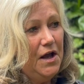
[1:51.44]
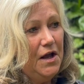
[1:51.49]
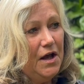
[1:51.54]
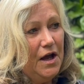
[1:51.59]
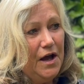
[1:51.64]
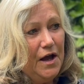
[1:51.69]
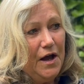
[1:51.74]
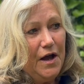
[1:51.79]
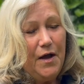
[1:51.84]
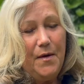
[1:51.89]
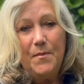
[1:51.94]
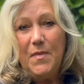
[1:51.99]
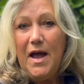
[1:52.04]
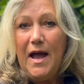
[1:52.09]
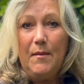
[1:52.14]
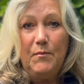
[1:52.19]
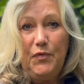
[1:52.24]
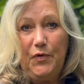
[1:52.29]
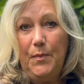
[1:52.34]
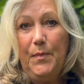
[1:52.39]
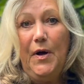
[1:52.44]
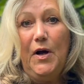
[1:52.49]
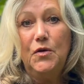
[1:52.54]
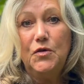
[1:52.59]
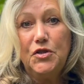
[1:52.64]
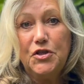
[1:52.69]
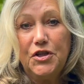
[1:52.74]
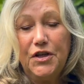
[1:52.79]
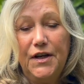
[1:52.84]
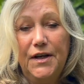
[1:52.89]
and
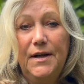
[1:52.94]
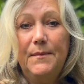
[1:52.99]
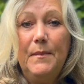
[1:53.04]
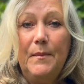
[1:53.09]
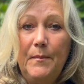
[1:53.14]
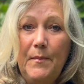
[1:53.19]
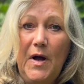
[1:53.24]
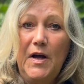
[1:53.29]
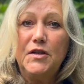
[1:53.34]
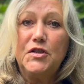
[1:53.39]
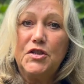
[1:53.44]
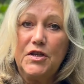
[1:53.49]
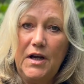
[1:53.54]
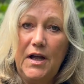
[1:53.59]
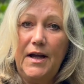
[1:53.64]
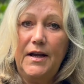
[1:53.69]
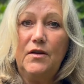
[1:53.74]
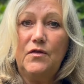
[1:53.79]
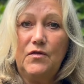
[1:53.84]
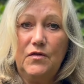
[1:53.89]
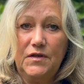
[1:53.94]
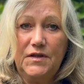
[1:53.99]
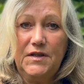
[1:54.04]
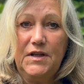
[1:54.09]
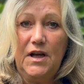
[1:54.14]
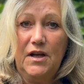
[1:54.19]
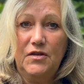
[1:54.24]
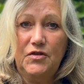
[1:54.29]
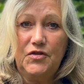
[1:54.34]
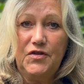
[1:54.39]
propulsion, much like
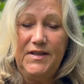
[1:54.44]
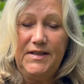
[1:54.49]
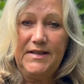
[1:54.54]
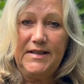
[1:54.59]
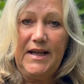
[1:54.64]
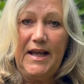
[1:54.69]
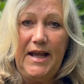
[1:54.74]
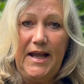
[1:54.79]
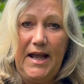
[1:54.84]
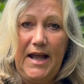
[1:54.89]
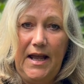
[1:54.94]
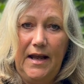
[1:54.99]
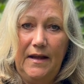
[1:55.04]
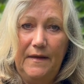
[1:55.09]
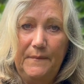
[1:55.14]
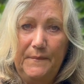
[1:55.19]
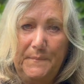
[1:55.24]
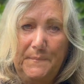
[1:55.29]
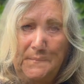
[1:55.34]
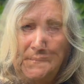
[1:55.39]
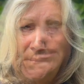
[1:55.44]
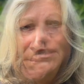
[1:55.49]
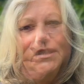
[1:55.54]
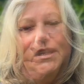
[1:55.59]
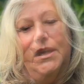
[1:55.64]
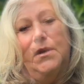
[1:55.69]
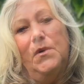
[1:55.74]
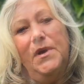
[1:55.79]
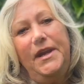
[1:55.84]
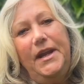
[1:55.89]
cross-country skiing.
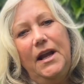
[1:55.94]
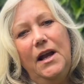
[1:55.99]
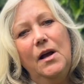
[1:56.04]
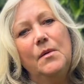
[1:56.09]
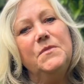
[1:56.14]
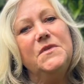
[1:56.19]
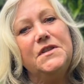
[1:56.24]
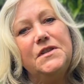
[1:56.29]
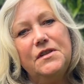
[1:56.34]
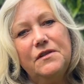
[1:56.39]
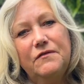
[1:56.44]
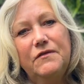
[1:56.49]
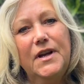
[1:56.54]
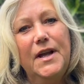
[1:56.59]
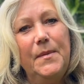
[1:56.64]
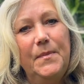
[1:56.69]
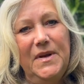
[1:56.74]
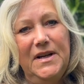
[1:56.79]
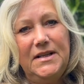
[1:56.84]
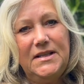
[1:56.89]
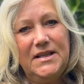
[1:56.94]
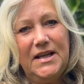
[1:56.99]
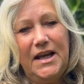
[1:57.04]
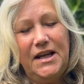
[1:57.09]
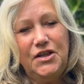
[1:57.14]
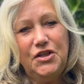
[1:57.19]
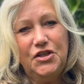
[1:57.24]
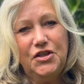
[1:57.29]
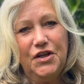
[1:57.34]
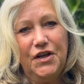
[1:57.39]
Obviously, when it comes to
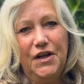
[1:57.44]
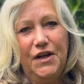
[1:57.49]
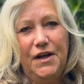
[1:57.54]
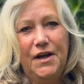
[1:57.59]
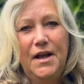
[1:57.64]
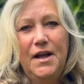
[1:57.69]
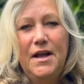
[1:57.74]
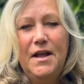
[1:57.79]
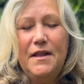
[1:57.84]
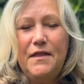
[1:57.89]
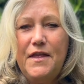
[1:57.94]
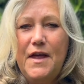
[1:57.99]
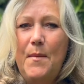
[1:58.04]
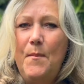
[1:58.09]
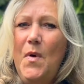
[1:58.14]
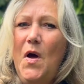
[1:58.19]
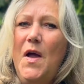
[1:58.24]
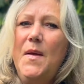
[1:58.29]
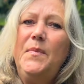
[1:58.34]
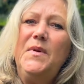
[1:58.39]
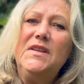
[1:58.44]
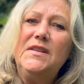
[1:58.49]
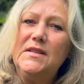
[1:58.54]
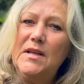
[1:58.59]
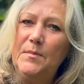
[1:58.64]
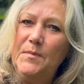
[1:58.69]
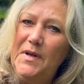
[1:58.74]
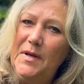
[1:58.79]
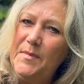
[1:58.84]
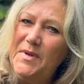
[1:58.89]
rehabilitation, there might be
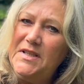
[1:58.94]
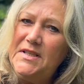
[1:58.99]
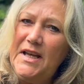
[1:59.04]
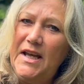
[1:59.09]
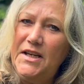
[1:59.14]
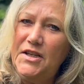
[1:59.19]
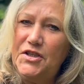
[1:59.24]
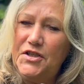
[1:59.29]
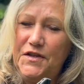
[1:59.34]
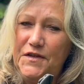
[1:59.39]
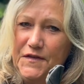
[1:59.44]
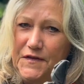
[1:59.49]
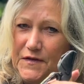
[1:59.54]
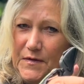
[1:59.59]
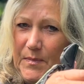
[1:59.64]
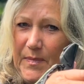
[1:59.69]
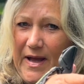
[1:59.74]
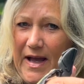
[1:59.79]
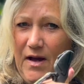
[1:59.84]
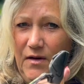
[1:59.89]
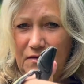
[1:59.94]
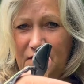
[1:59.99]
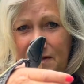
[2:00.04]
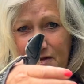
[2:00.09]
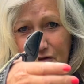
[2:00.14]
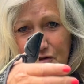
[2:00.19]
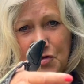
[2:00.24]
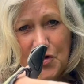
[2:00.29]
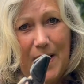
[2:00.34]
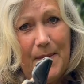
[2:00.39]
some limitations about
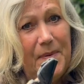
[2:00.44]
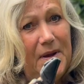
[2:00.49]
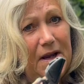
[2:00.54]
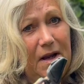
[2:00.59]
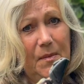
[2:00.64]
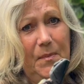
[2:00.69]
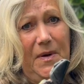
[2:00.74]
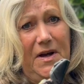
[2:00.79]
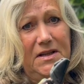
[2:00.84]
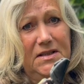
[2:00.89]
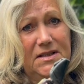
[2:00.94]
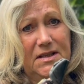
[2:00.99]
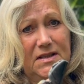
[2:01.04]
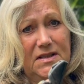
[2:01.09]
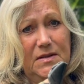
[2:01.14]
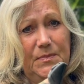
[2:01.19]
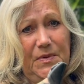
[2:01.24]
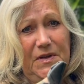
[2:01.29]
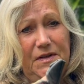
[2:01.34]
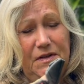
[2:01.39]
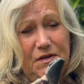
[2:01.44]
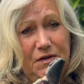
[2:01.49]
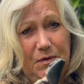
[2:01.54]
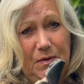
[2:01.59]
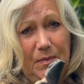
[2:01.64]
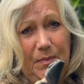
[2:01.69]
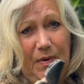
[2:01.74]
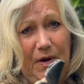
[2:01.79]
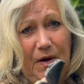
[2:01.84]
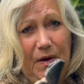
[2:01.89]
strapping a participant to
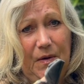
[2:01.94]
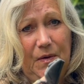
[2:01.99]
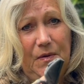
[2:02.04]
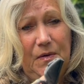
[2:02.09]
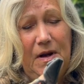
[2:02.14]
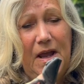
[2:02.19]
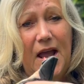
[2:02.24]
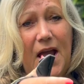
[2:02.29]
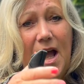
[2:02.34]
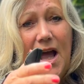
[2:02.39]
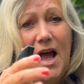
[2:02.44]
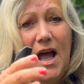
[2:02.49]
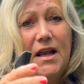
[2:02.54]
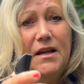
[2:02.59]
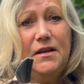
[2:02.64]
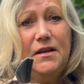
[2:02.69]
a pole and